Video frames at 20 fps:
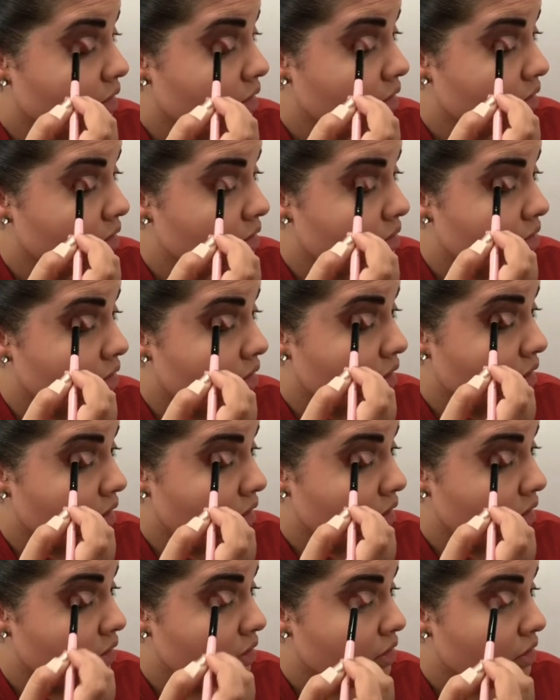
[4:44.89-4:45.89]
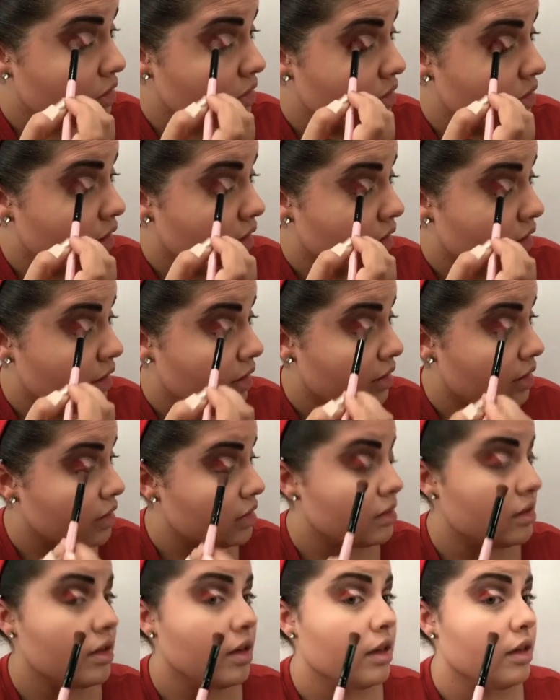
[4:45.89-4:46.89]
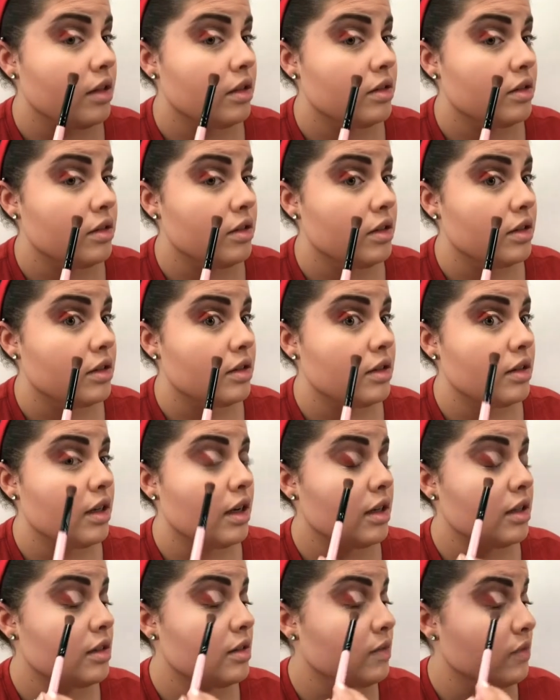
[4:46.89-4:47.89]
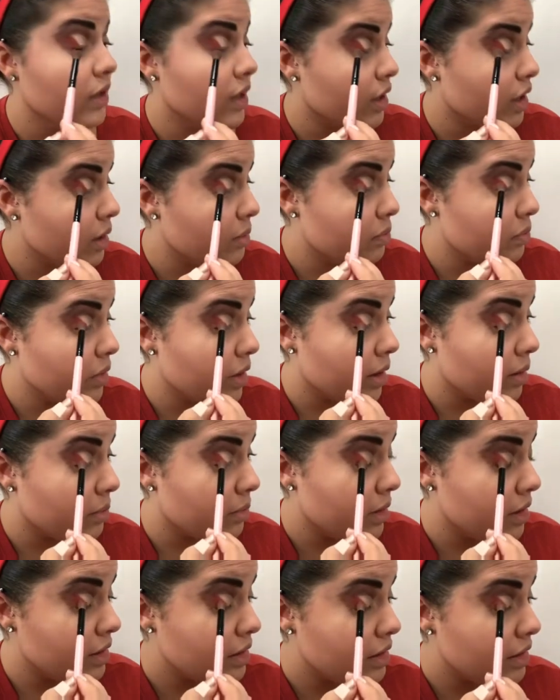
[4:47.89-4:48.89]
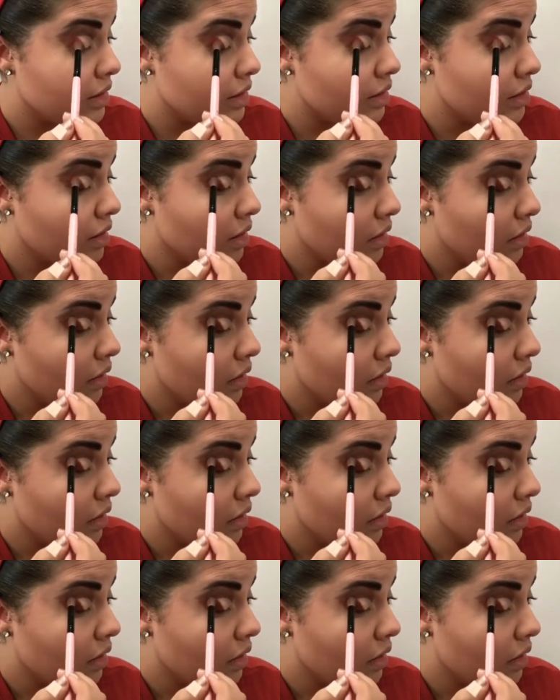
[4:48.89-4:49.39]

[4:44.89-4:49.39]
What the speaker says: these colors together. And as you can see, that's very pigmented.